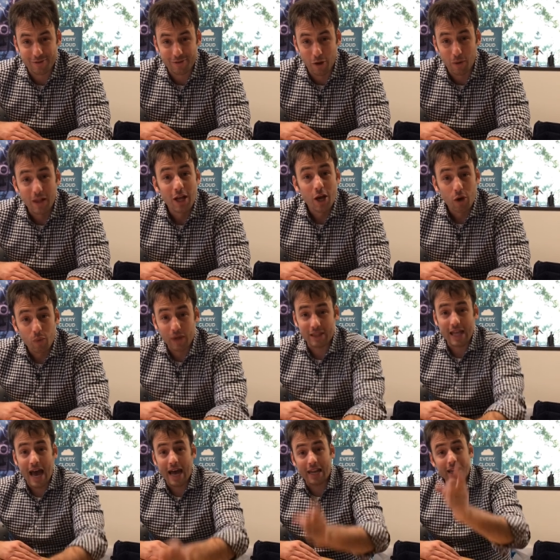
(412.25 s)
So with
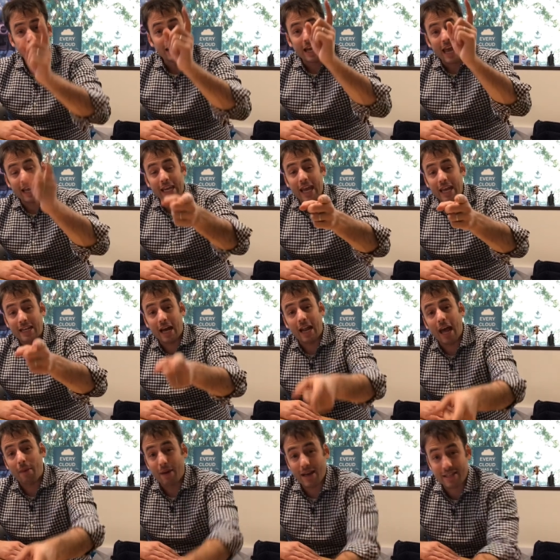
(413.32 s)
that,
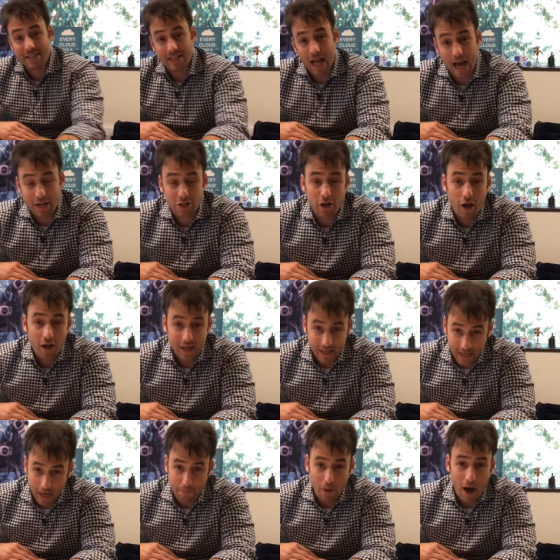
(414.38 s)
aka.ms slash
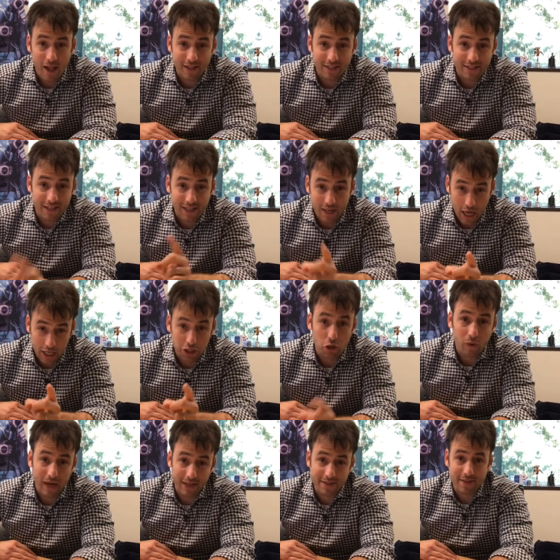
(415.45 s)
get policy, and go
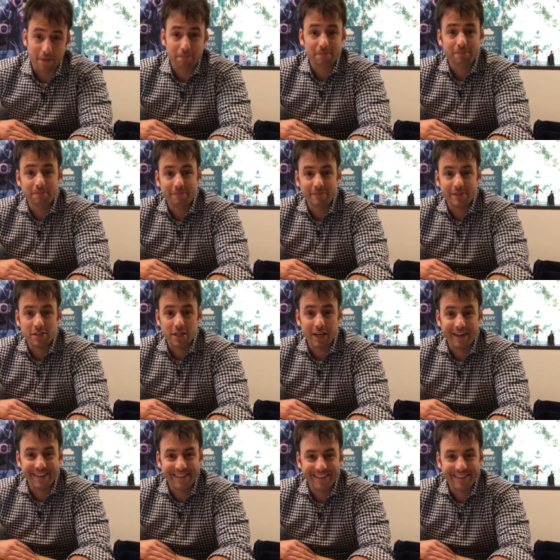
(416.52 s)
get some. See ya.